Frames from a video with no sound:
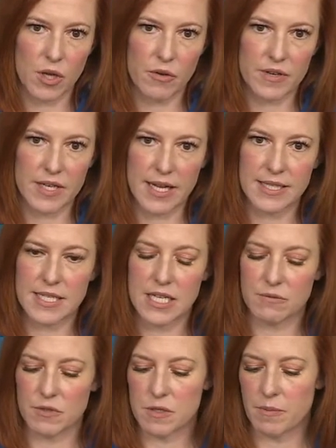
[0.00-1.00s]

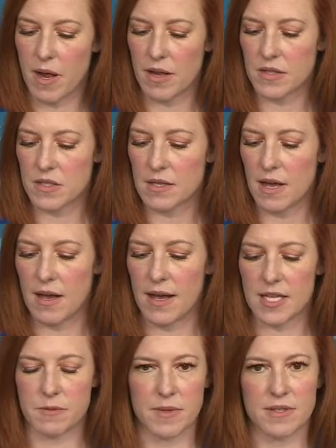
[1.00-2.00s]
COVID-19 response
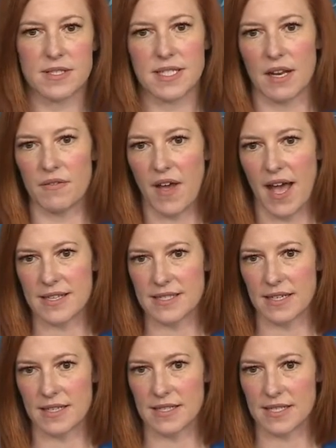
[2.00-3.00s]
has been steadfast
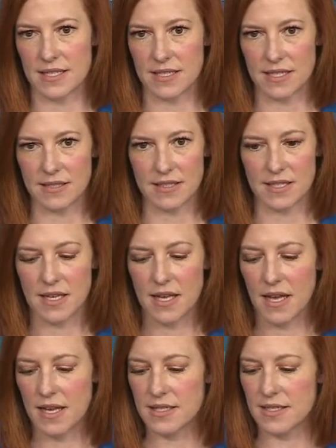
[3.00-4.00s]
and consistent
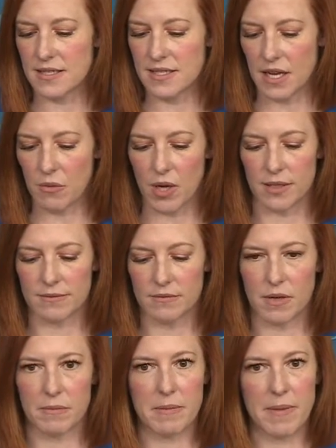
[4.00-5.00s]
since day one,
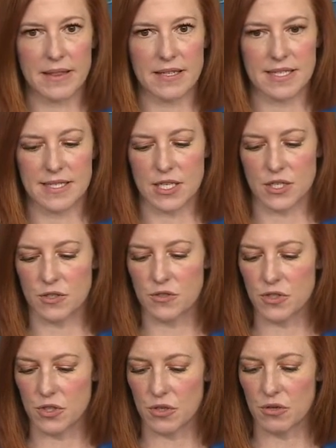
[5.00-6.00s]
when we made the decision
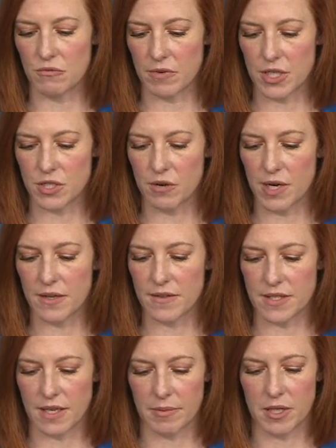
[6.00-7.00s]
to rejoin
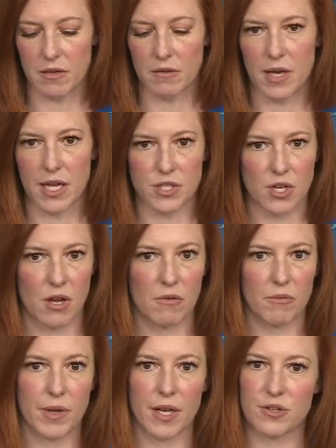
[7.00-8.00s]
the WHO.
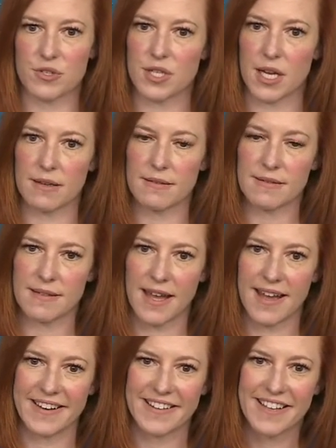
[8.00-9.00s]
We understand
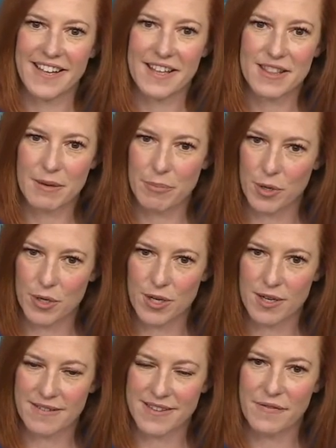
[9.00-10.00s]
that the
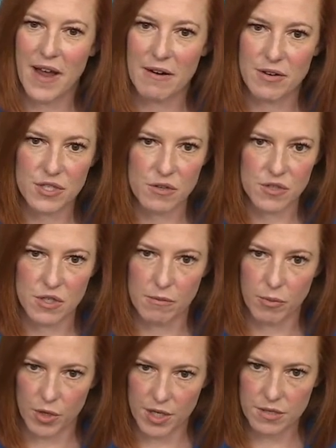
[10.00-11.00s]
virus knows no
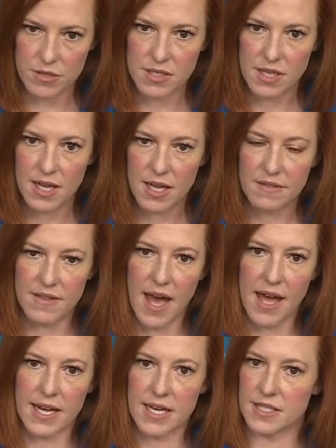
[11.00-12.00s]
borders,
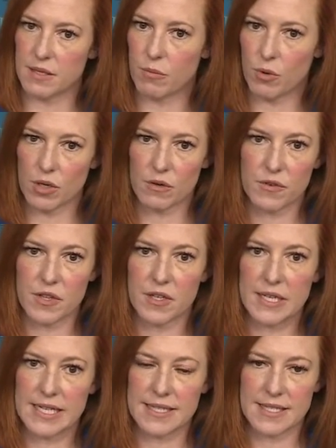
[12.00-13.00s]
that it is important for the
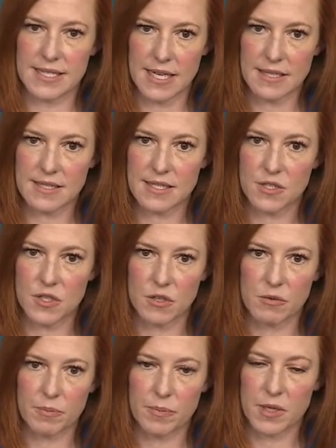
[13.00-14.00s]
United States
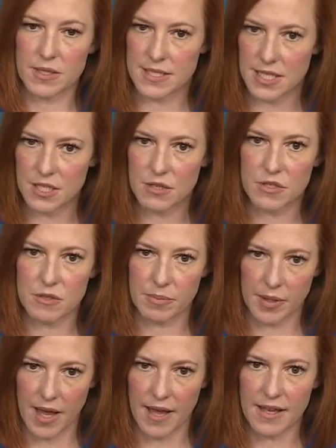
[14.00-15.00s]
to continue to
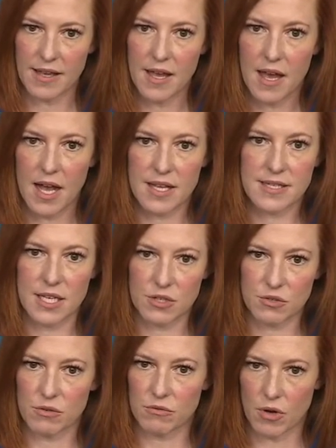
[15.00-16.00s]
play a
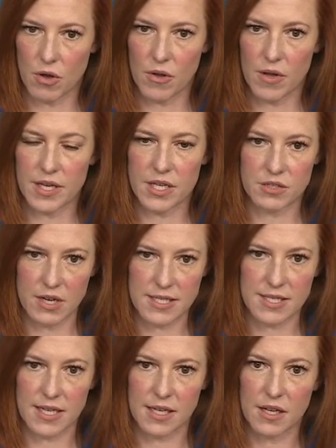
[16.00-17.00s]
central role in
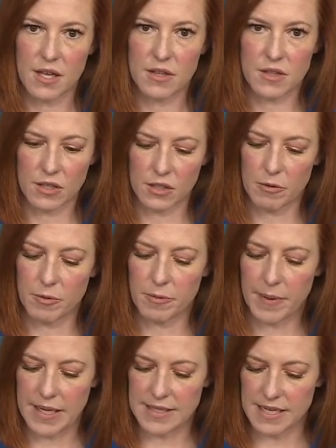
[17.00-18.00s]
addressing the global
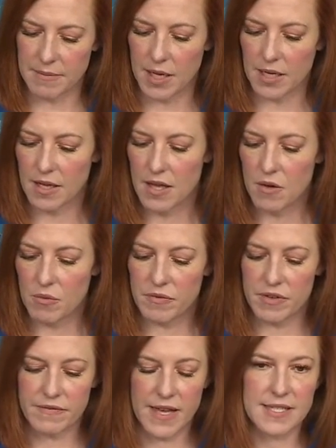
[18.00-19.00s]
pandemic. We've
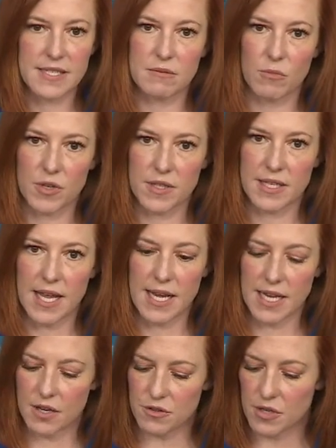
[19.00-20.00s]
invested more than
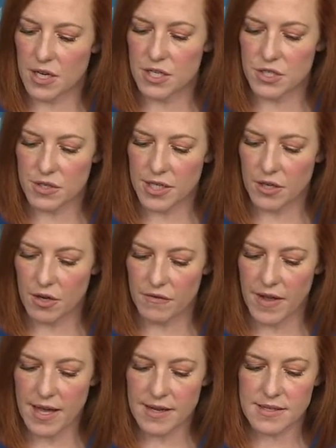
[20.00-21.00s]
any other country in
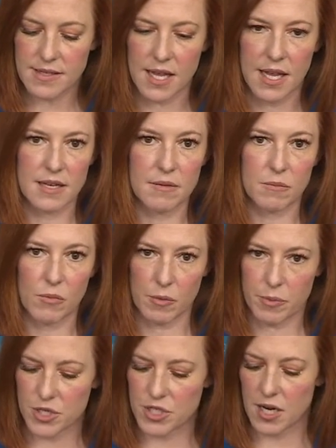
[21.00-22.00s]
COVAX, and we're
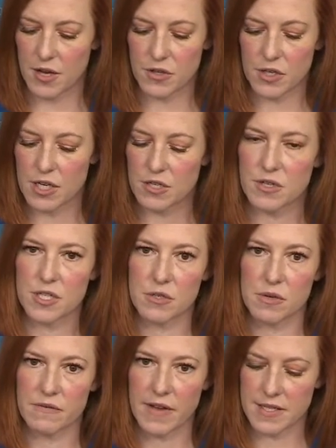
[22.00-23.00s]
pushing other countries
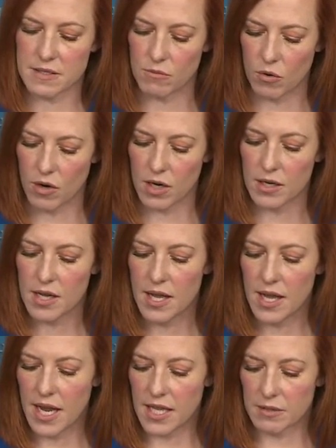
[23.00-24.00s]
to invest more
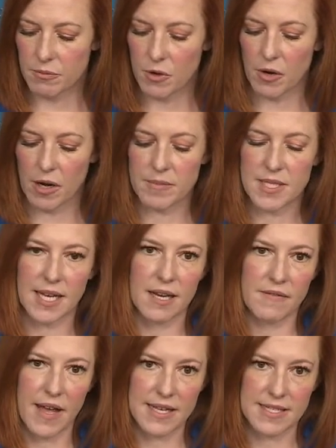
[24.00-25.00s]
in the program to
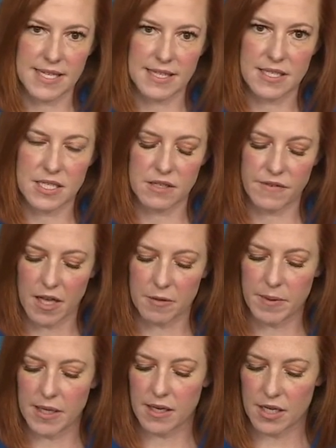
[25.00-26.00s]
get vaccines to
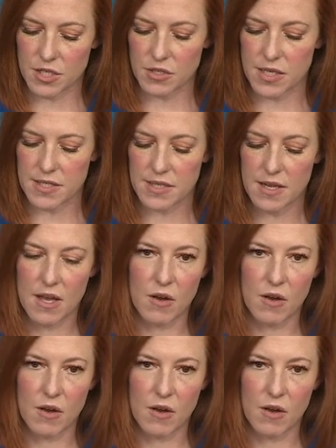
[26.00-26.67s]
developing countries.